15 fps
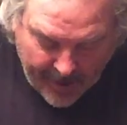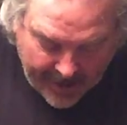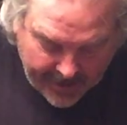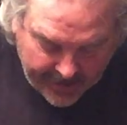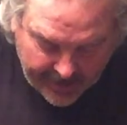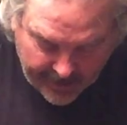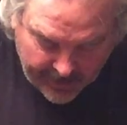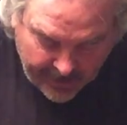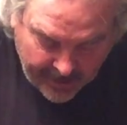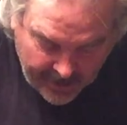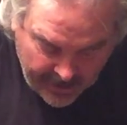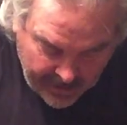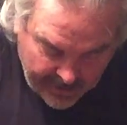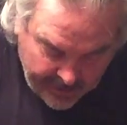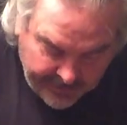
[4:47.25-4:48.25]
pocket here
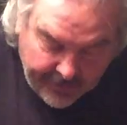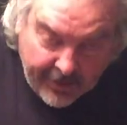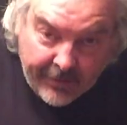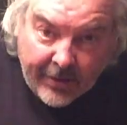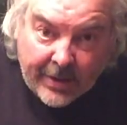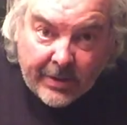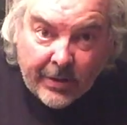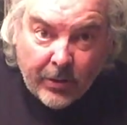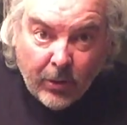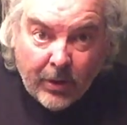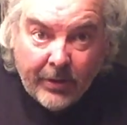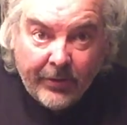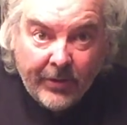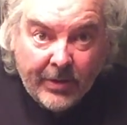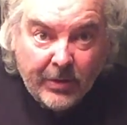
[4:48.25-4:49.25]
is actually an
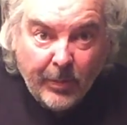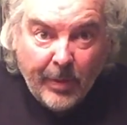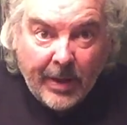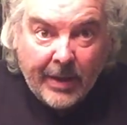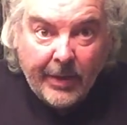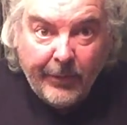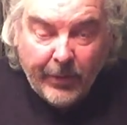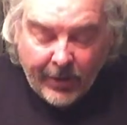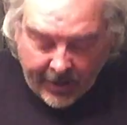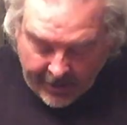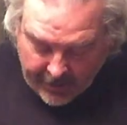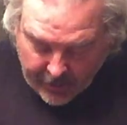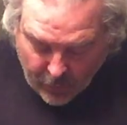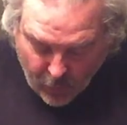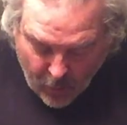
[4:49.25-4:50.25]
organizational pocket if you're taking
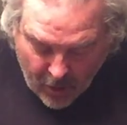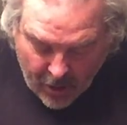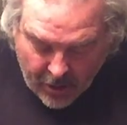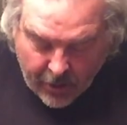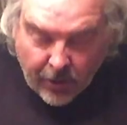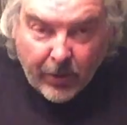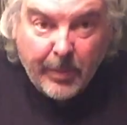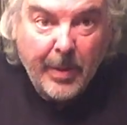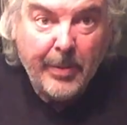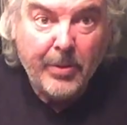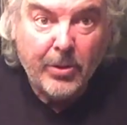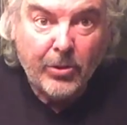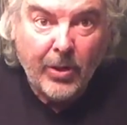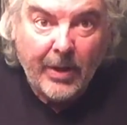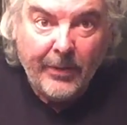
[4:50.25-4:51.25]
it to work, or maybe
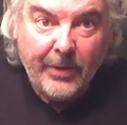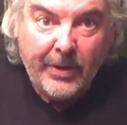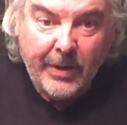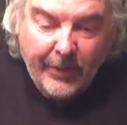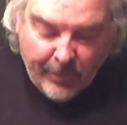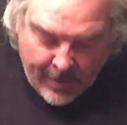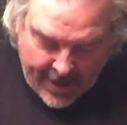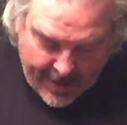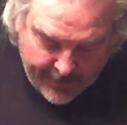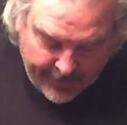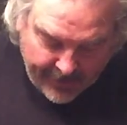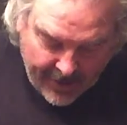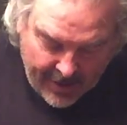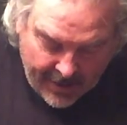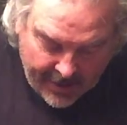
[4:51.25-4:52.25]
you're traveling and you have maps.
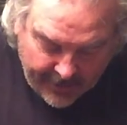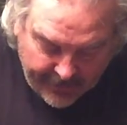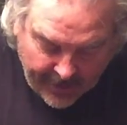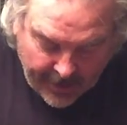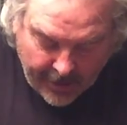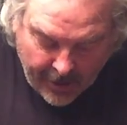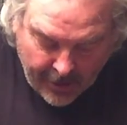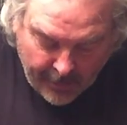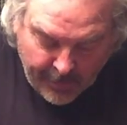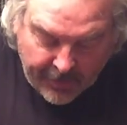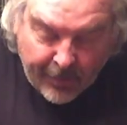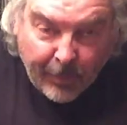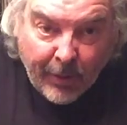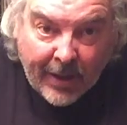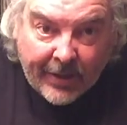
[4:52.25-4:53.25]
It's got a hard piece
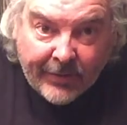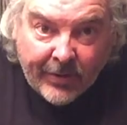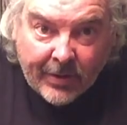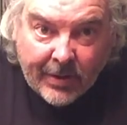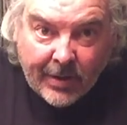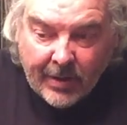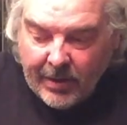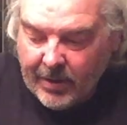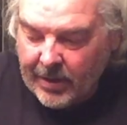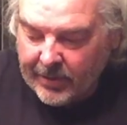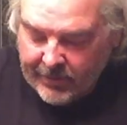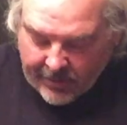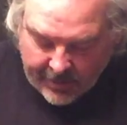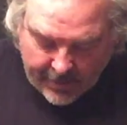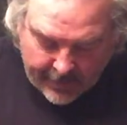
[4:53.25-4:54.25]
of plastic that
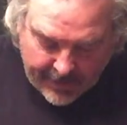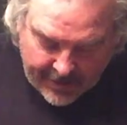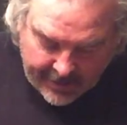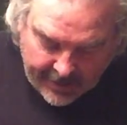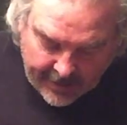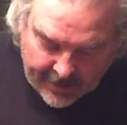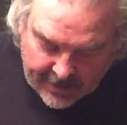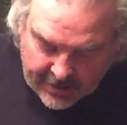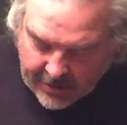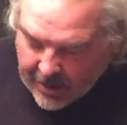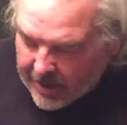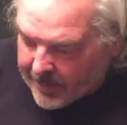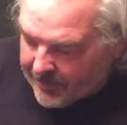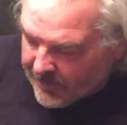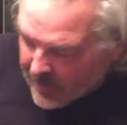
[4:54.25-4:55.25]
allows it to maintain its
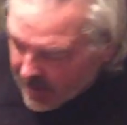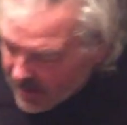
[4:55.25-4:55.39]
shape.